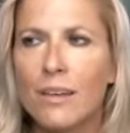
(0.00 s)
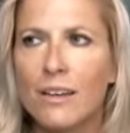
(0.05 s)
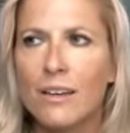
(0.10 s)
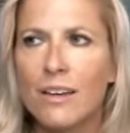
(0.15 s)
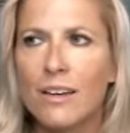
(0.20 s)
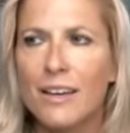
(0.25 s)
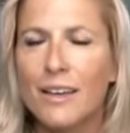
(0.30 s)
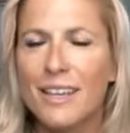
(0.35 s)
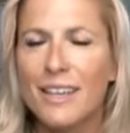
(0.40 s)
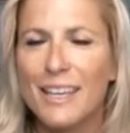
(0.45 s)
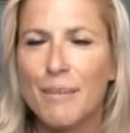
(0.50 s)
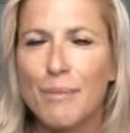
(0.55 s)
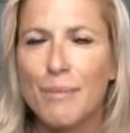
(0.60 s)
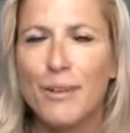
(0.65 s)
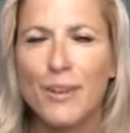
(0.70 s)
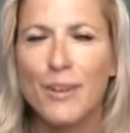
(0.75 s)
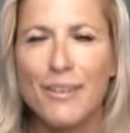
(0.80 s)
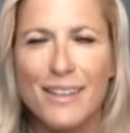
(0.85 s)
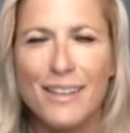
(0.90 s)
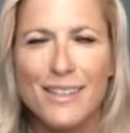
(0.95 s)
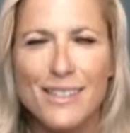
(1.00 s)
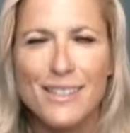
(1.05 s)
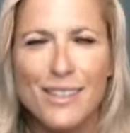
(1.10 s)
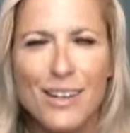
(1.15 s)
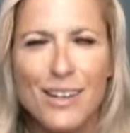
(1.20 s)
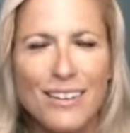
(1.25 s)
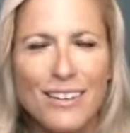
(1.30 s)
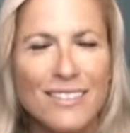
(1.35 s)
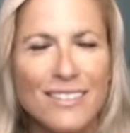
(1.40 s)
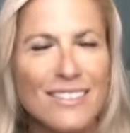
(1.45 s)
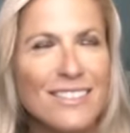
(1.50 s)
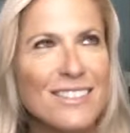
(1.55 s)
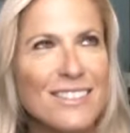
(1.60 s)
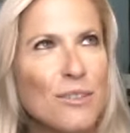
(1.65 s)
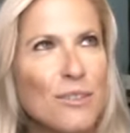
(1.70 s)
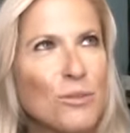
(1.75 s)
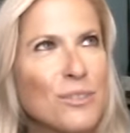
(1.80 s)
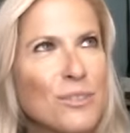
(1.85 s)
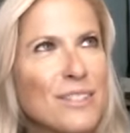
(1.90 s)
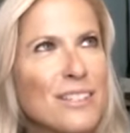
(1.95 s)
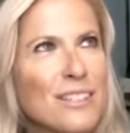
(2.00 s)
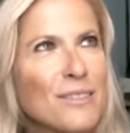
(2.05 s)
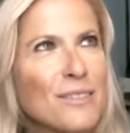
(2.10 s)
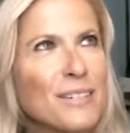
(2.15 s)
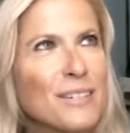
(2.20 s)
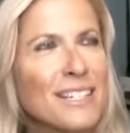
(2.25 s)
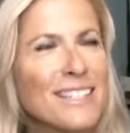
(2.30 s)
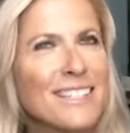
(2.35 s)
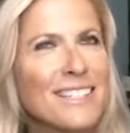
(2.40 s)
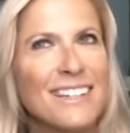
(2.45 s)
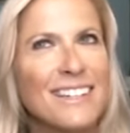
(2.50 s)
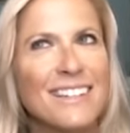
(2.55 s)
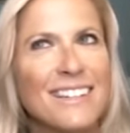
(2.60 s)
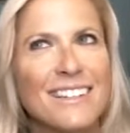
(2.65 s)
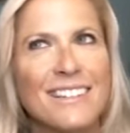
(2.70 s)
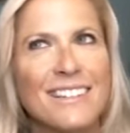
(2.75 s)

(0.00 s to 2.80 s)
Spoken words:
I keep hearing that song. It's an old song. What is that?